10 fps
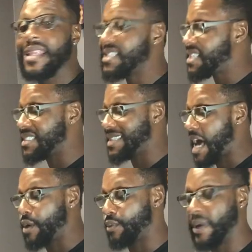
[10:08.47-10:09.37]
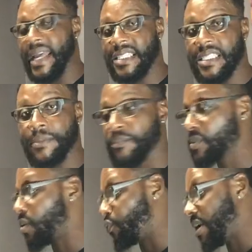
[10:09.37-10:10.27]
This is not a rinse.
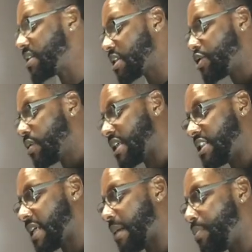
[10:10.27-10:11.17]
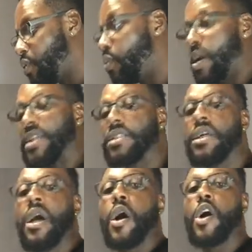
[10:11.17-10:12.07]
Rinses, you can shampoo
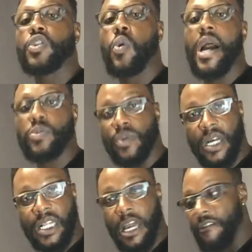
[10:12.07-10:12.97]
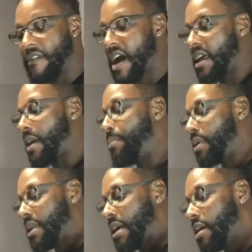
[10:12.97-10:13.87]
once or twice with a clarifier and
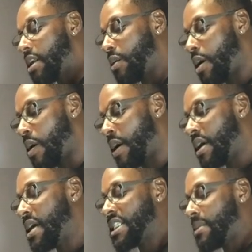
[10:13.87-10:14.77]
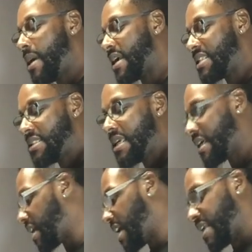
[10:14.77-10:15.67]
put that color on to make it
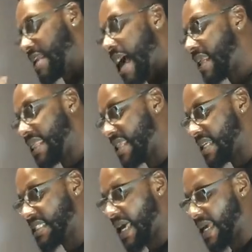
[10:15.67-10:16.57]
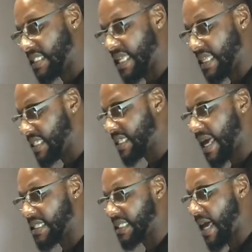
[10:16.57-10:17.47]
stick. Not in this case. In this
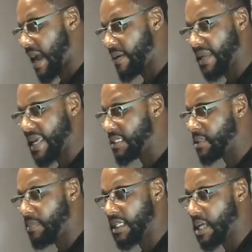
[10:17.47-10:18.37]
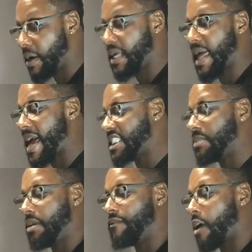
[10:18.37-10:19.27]
case, the hair needs to be dirty. It has
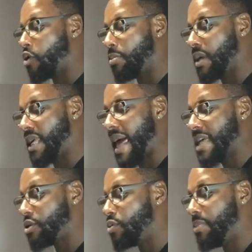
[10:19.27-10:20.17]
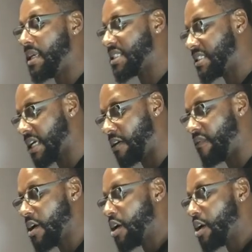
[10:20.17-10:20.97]
to be vulnerable. It has to be itself.